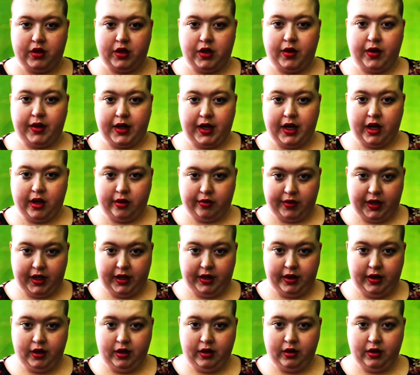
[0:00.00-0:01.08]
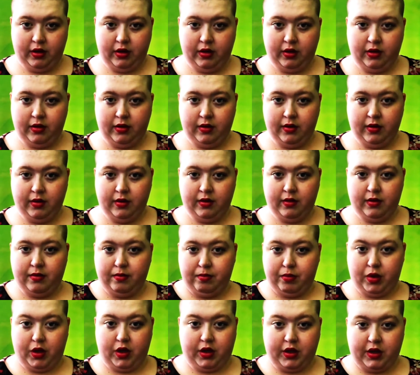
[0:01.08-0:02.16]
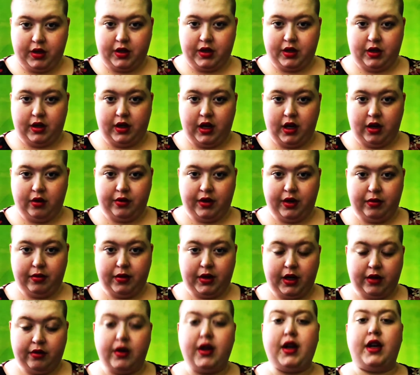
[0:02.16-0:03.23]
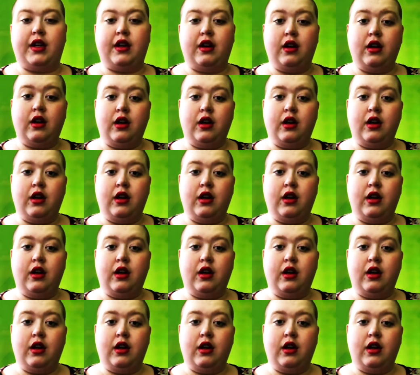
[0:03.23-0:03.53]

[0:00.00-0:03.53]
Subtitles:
so I can now read books and now read what I write.